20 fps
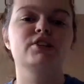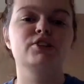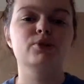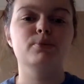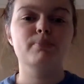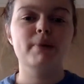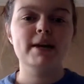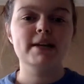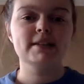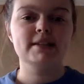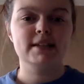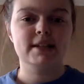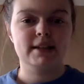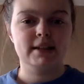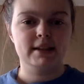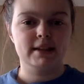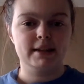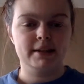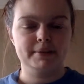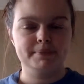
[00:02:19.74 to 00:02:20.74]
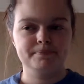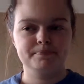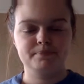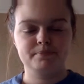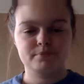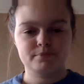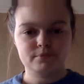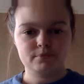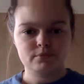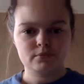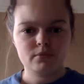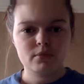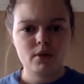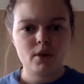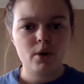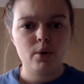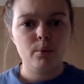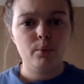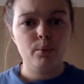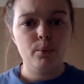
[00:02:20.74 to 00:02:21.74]
So basically,
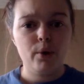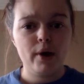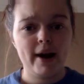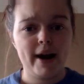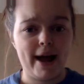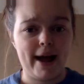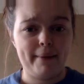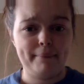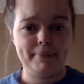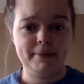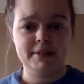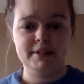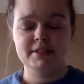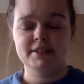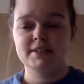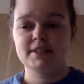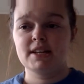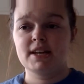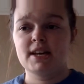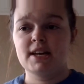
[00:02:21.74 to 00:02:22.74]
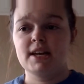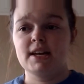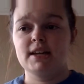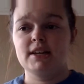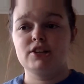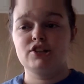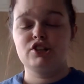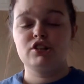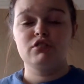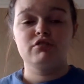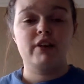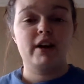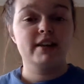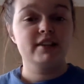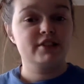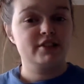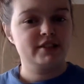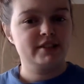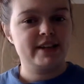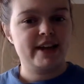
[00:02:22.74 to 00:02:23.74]
what happens is she
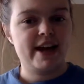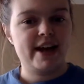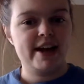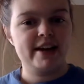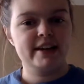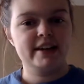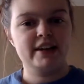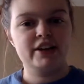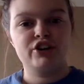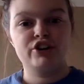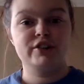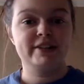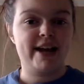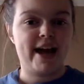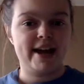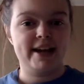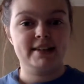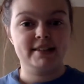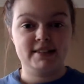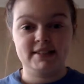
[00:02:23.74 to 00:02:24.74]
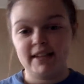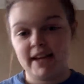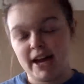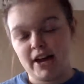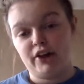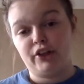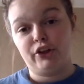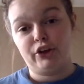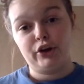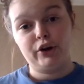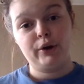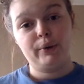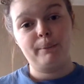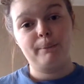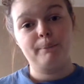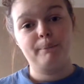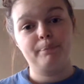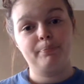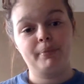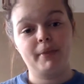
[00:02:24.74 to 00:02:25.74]
finds her dad, and her dad is a tailor,
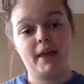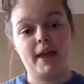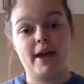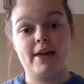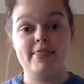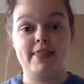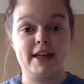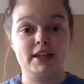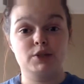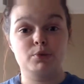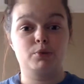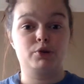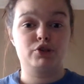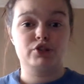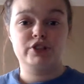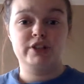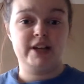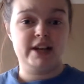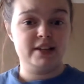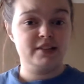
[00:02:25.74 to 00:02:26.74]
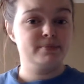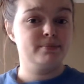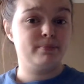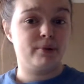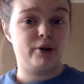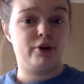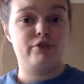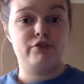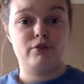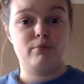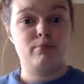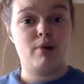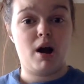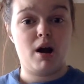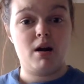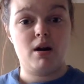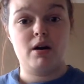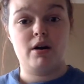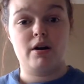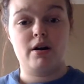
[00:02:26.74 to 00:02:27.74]
and that's where she gets part of her
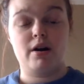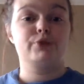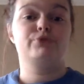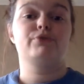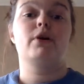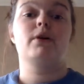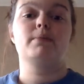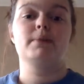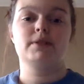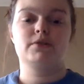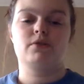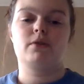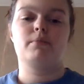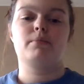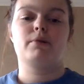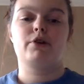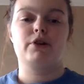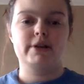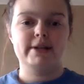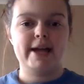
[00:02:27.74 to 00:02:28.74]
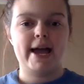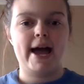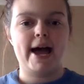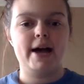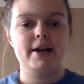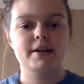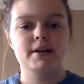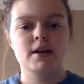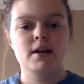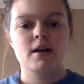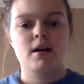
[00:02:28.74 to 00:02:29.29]
her from is from her dad